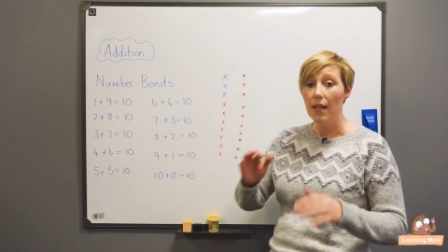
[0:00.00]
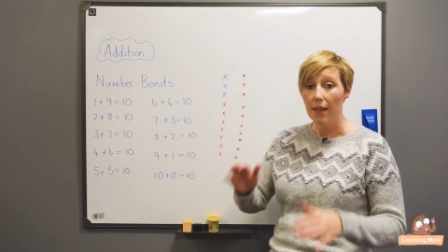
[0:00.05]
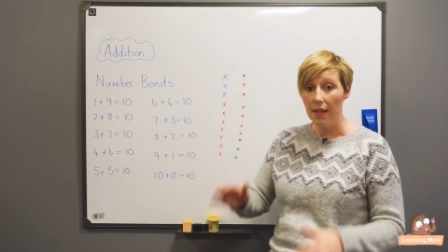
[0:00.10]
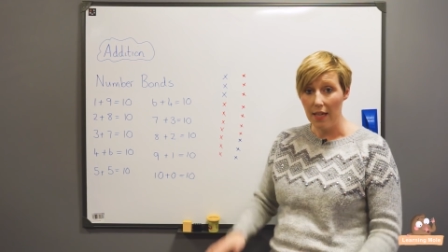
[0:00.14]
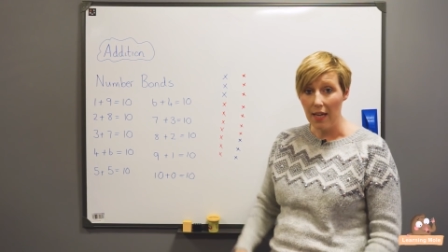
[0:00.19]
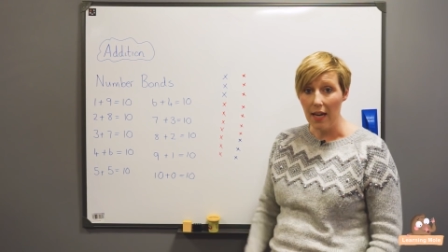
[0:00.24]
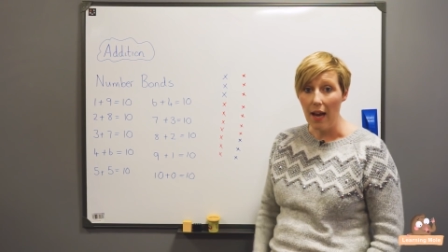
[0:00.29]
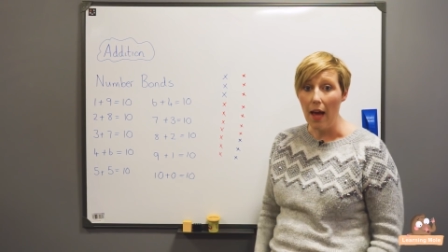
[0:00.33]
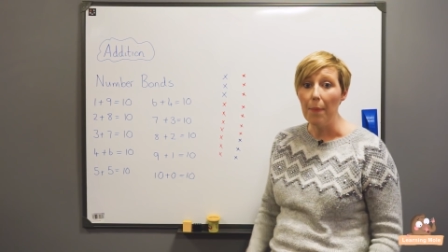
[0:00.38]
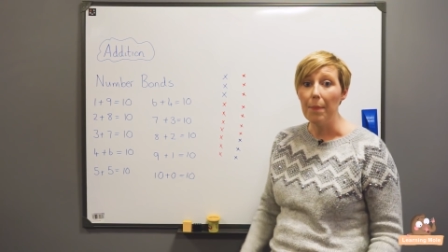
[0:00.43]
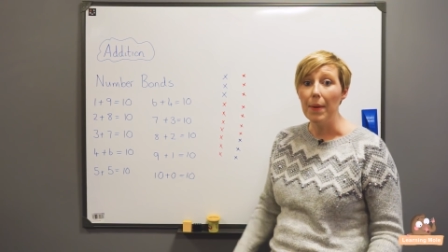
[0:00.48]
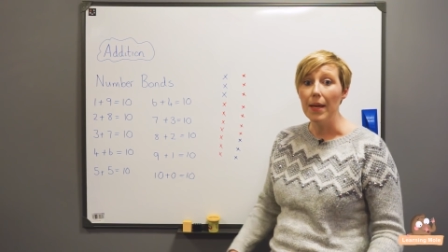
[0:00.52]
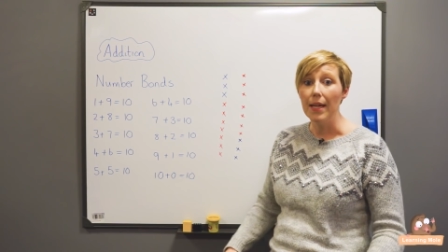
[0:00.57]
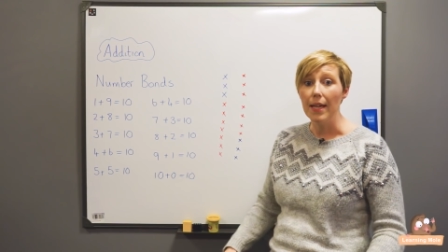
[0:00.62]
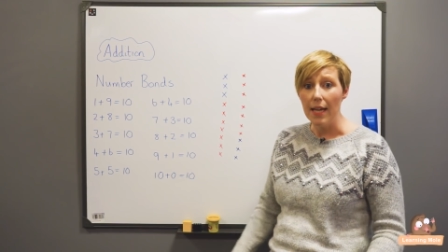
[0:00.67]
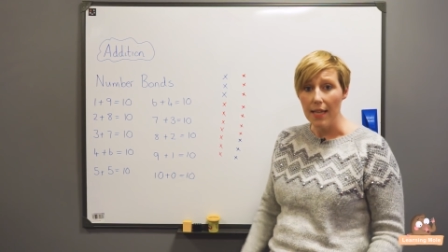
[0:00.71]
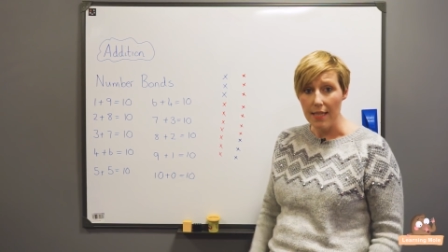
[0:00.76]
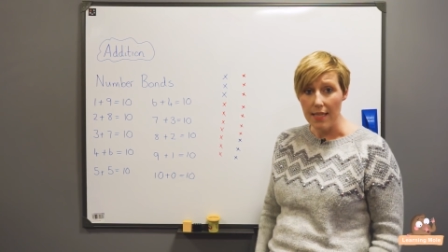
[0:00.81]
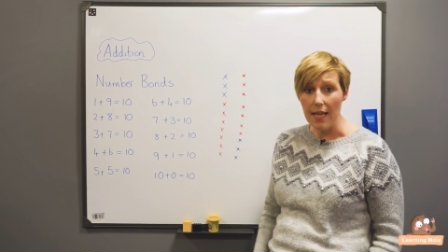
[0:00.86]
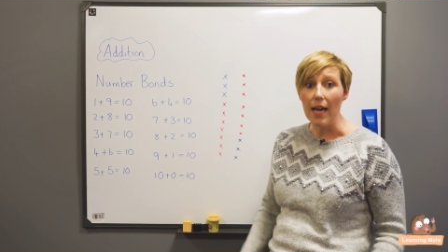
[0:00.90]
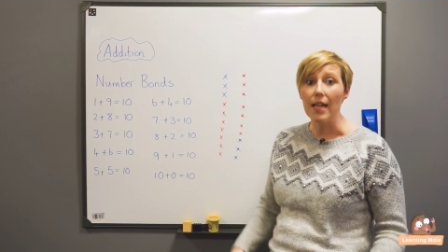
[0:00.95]
the clapping
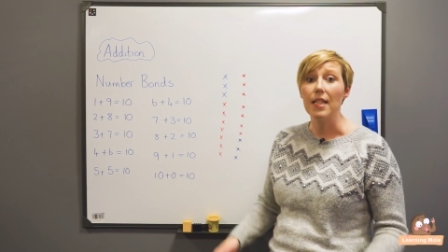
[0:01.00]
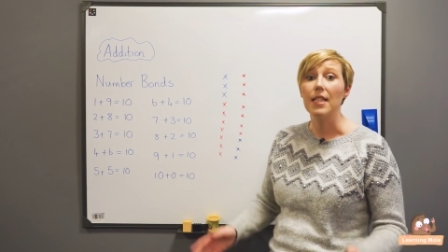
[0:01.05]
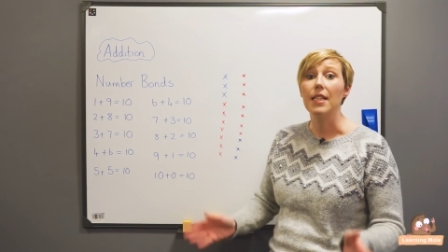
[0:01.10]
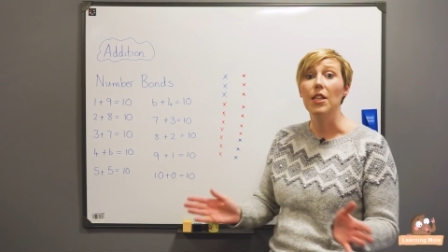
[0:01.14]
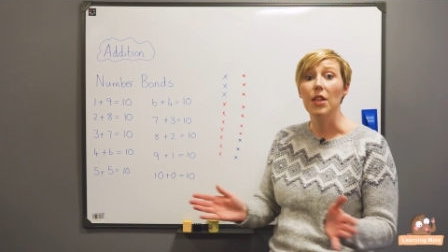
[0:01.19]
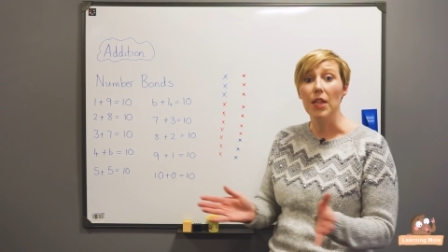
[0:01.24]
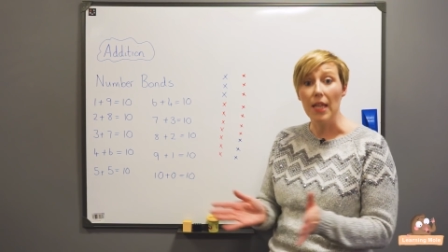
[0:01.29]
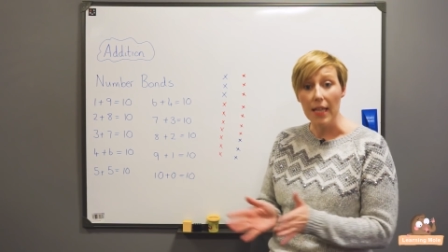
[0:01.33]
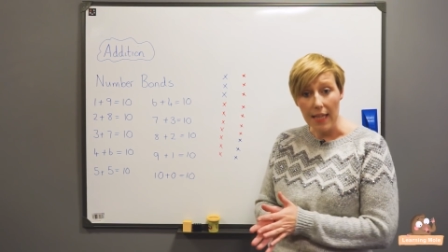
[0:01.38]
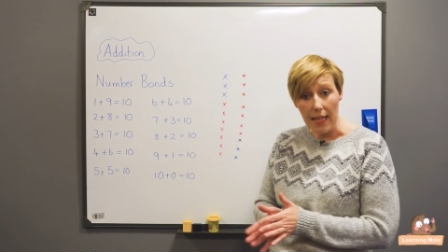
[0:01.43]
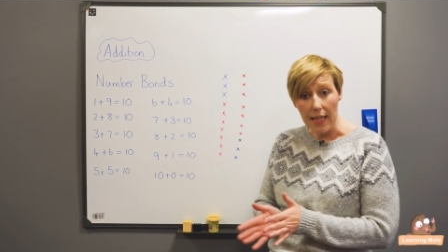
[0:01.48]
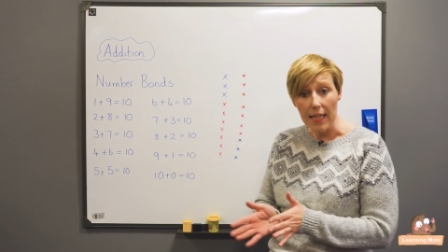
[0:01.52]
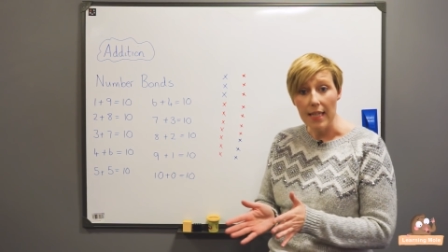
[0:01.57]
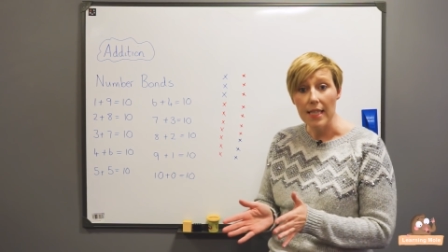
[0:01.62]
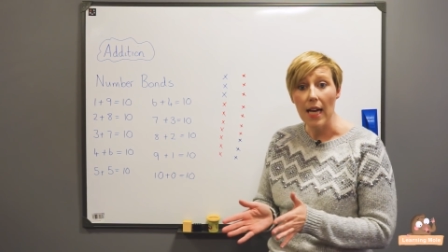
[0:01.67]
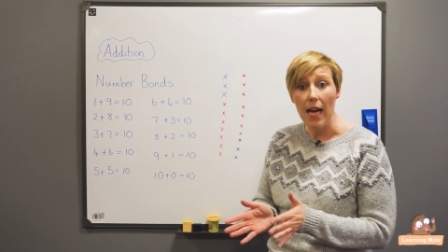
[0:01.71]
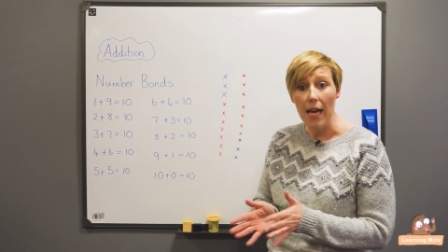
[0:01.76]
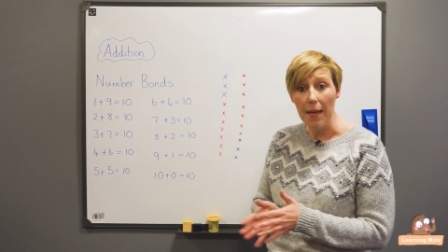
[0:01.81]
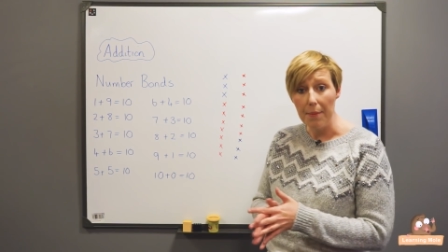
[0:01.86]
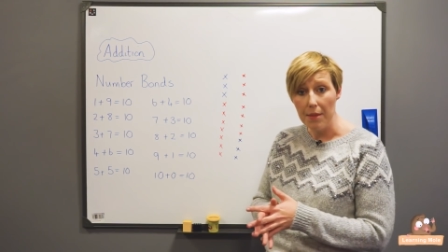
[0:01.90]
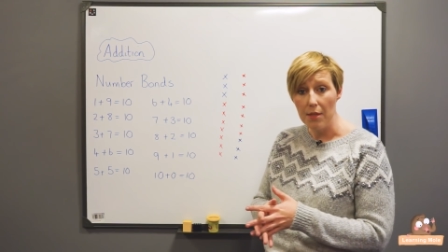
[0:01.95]
is actually thinking
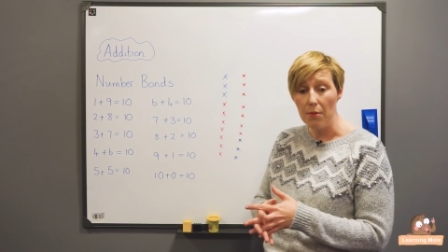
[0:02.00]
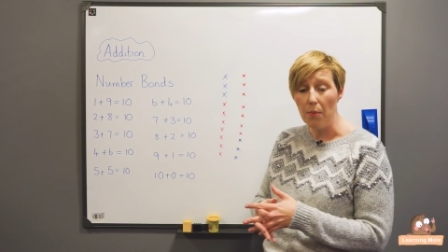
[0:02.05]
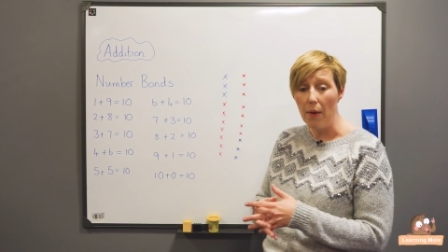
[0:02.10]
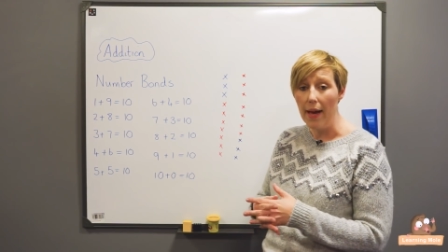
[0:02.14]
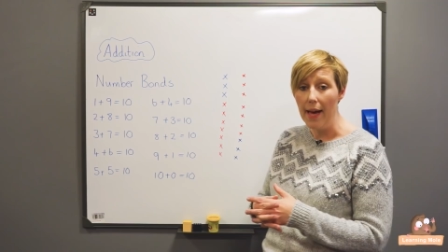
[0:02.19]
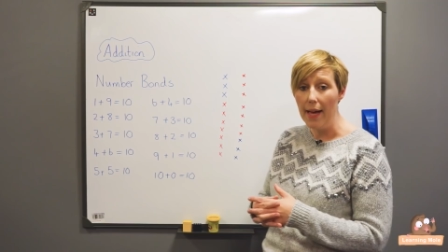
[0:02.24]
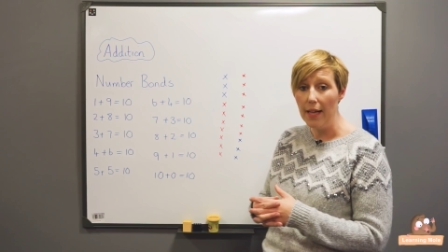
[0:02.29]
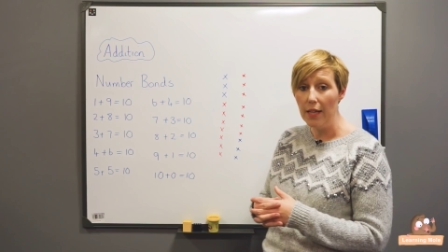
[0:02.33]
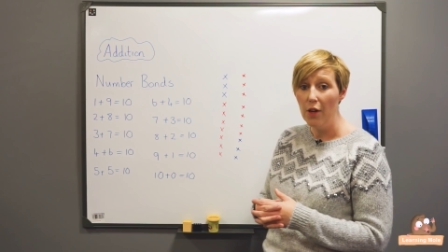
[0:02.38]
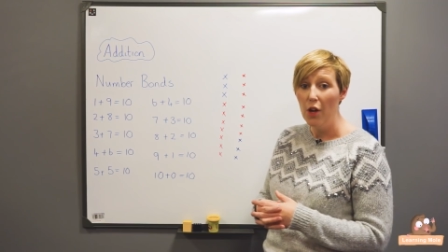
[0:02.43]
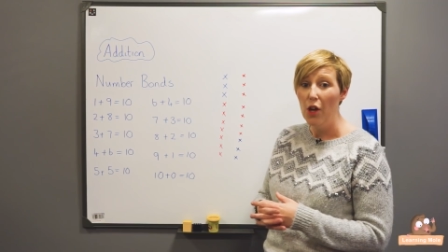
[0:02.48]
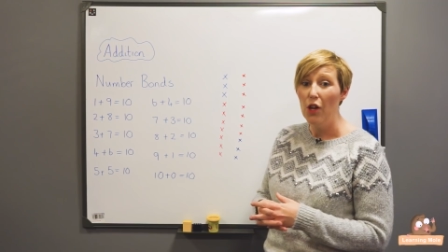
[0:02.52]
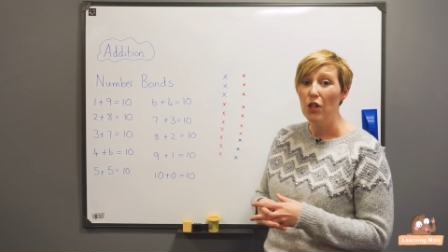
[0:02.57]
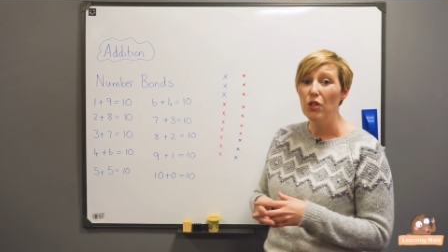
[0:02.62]
time as well.